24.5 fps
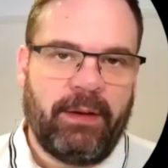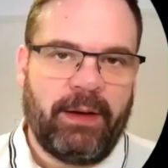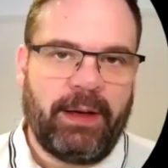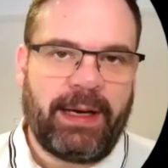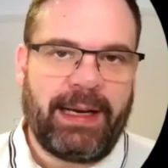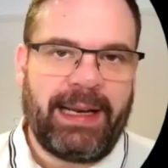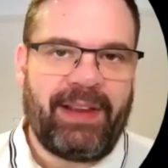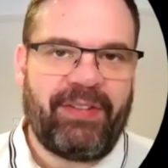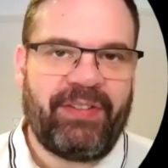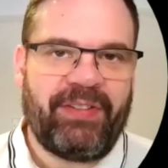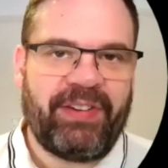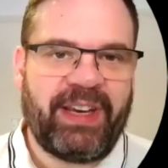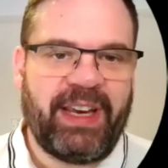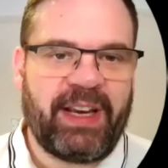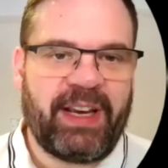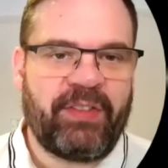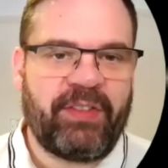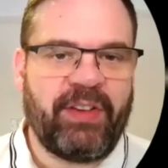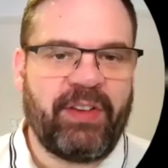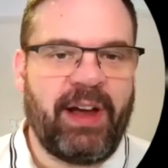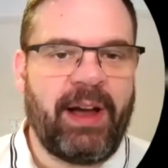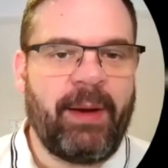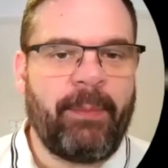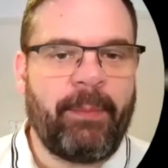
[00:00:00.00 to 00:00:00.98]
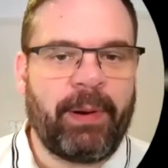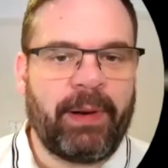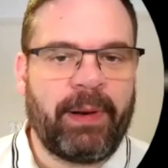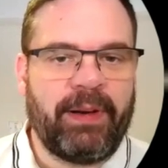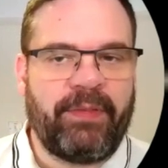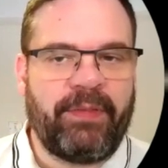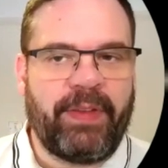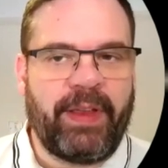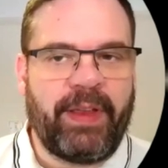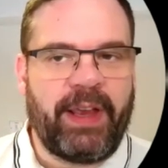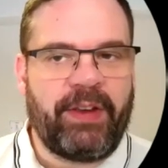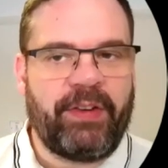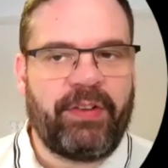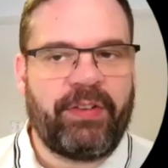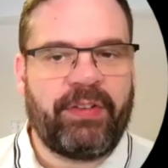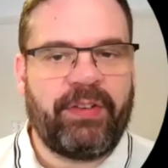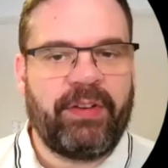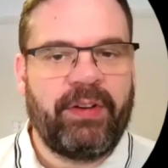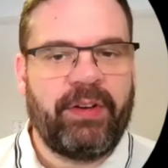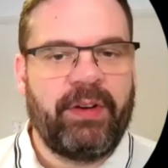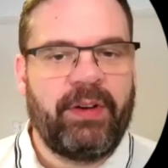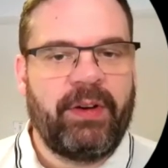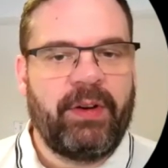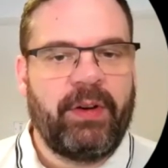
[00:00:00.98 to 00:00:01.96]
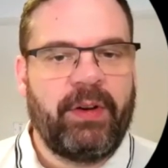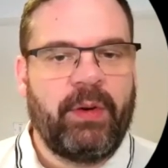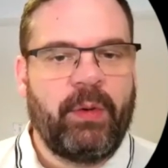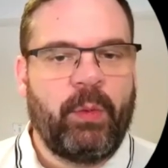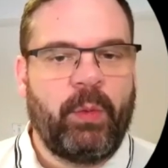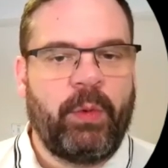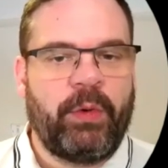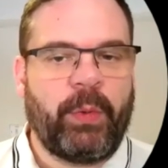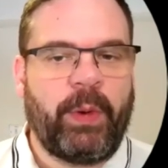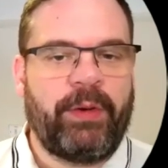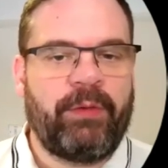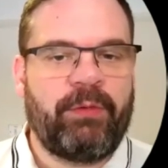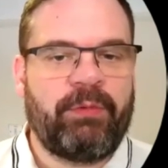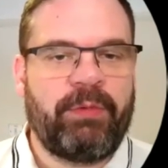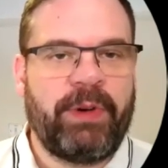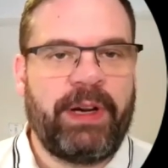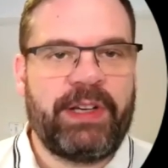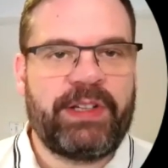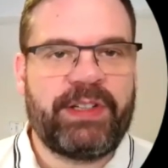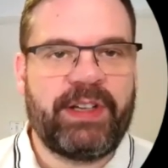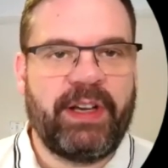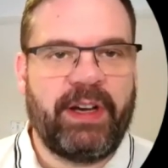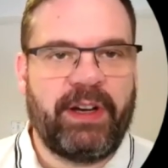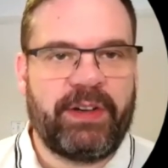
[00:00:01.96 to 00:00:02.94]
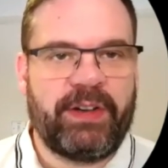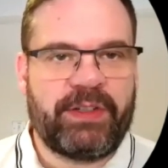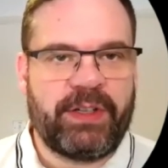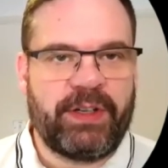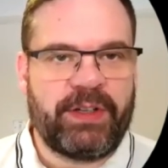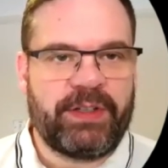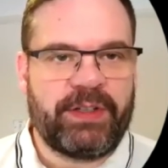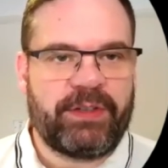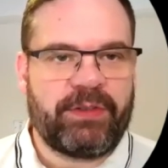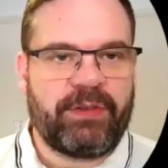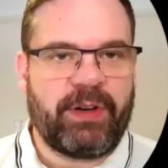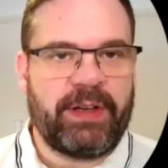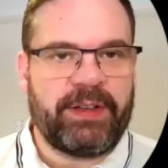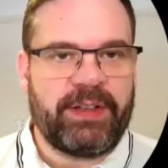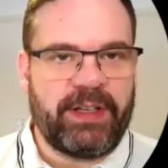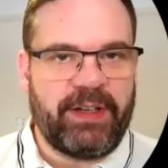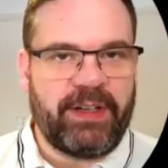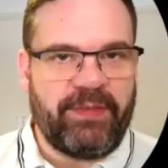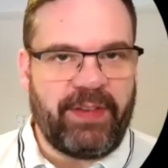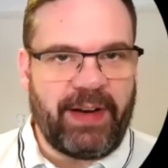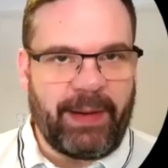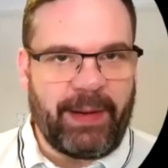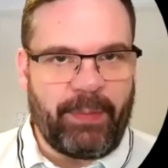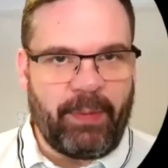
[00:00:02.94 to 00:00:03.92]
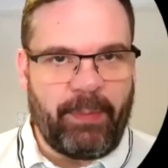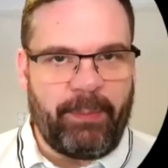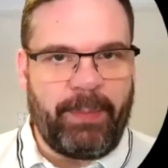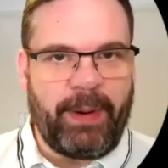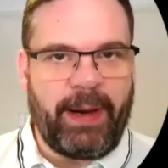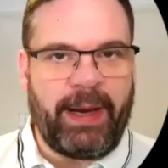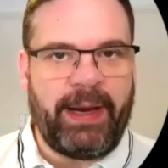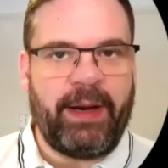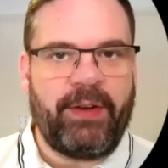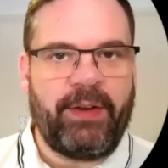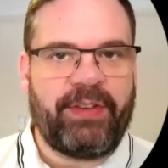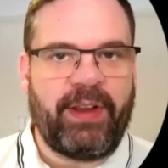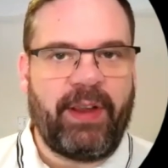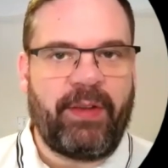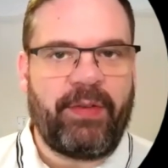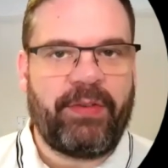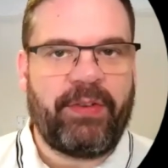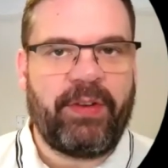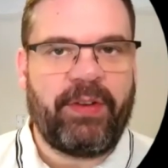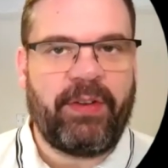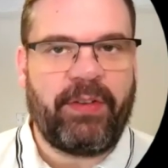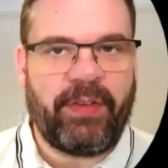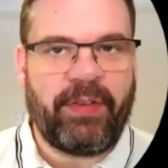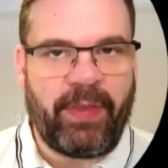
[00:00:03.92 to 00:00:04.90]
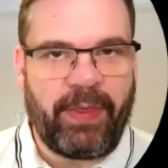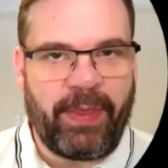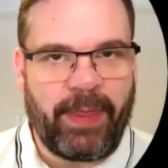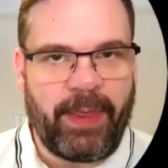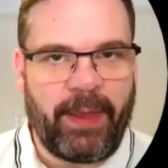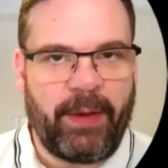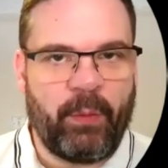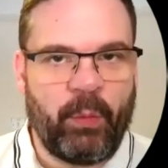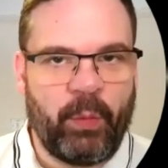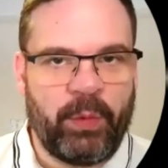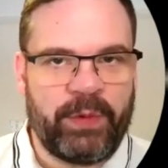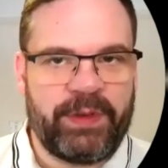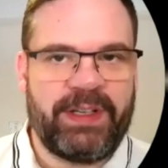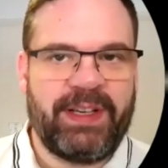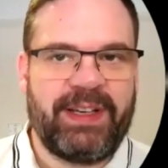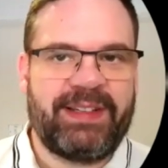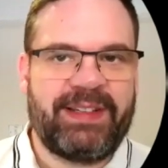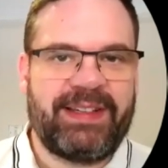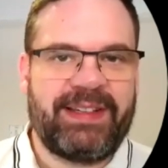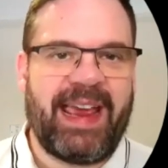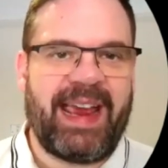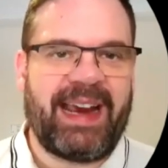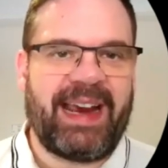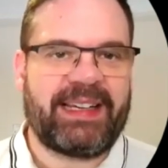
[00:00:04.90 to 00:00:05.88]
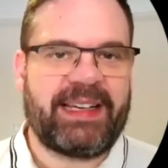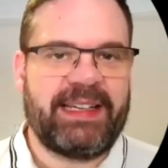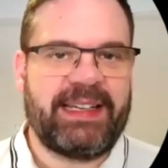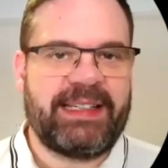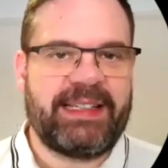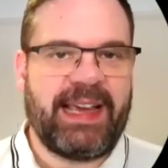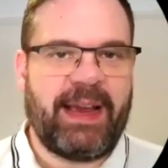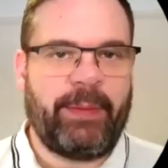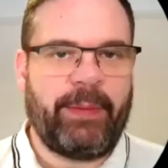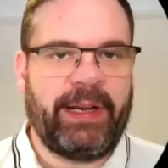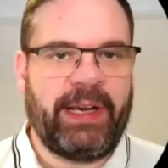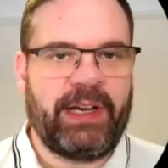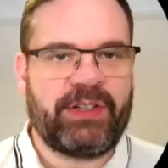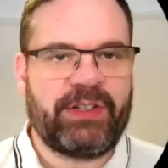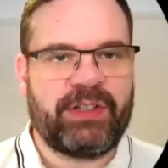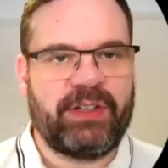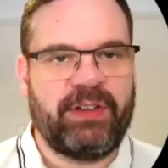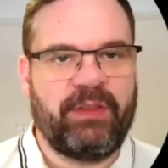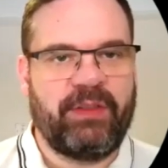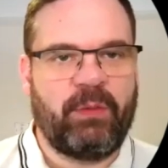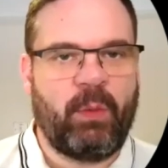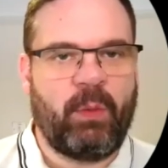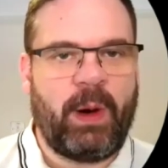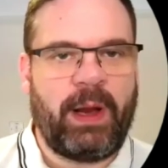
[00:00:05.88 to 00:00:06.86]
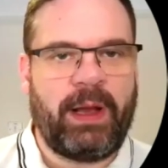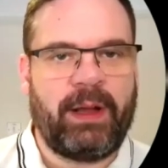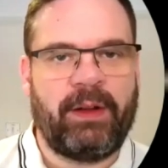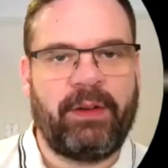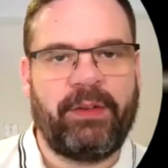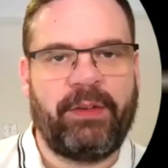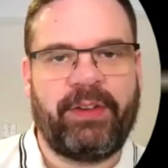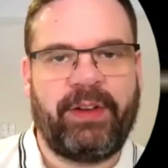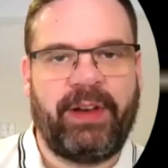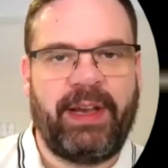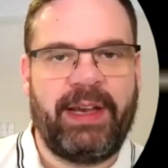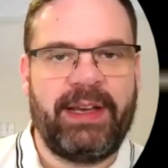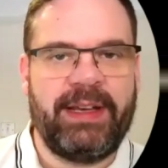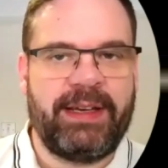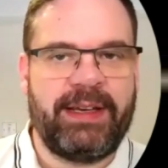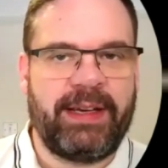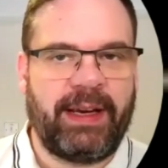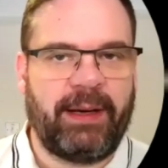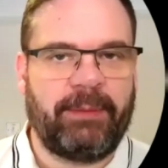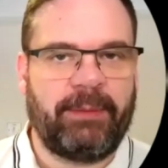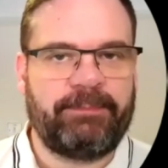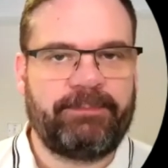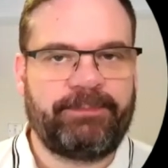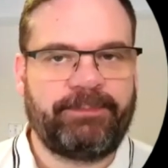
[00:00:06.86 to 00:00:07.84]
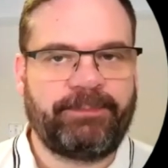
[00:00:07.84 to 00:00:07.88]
A classic example of this was when researchers trying to develop a biosensor that would detect contamination of wells in India.